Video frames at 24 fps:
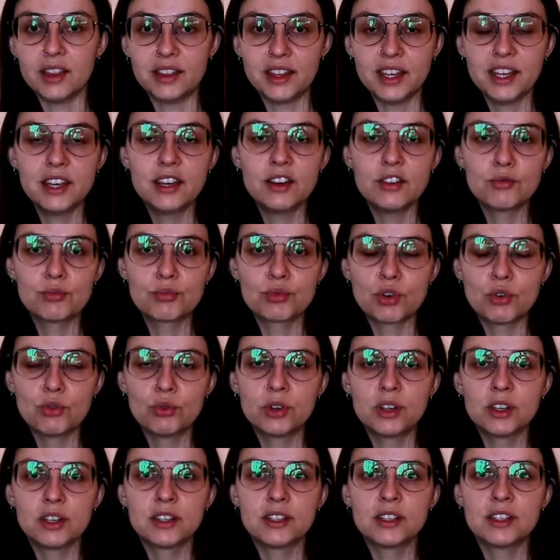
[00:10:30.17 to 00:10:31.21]
They have
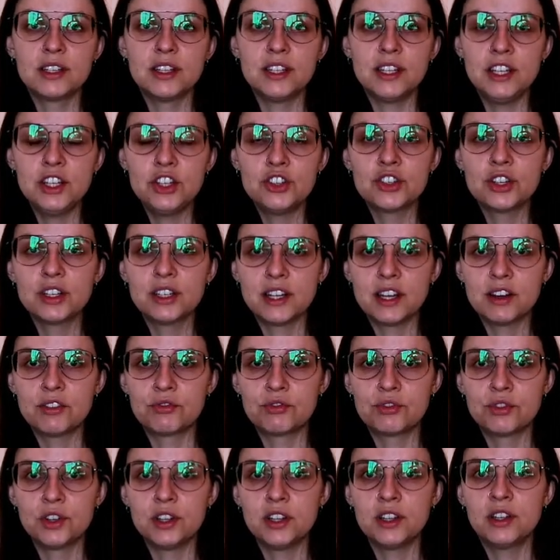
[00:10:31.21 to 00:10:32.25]
broken each and
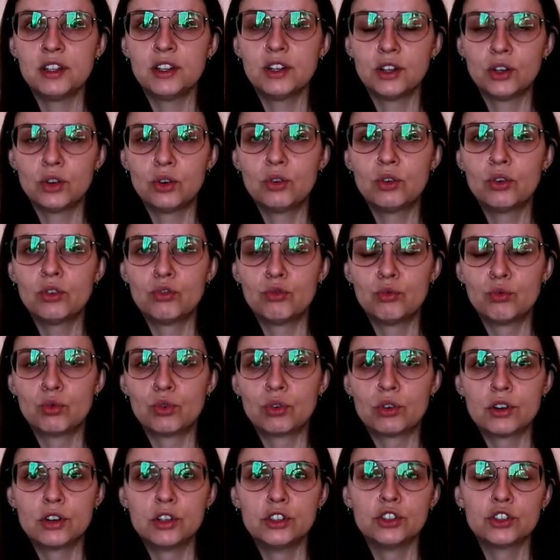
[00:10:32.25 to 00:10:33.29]
every law of
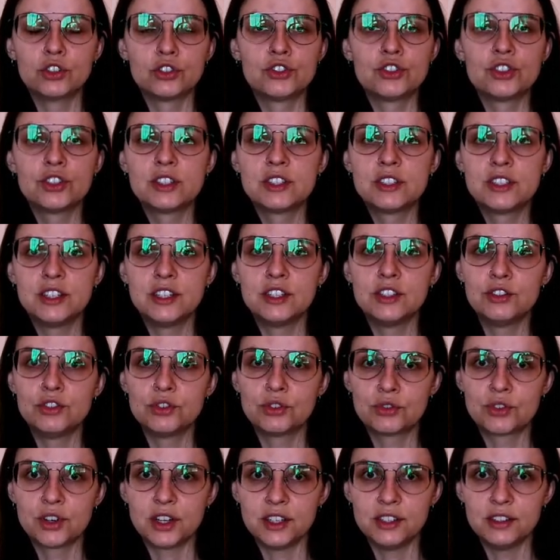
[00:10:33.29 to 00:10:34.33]
war, not just in
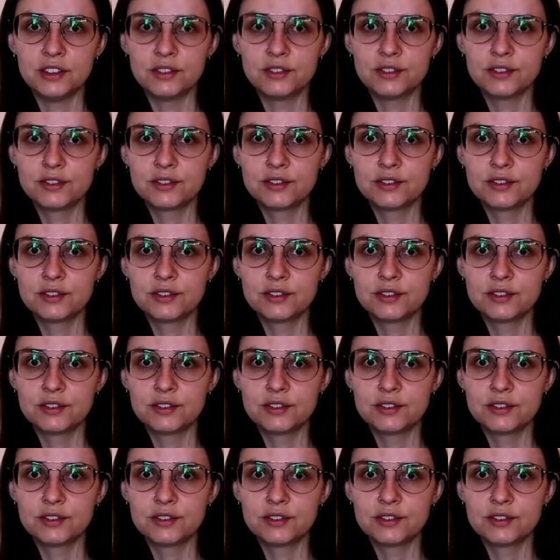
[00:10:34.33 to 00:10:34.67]
Ukraine.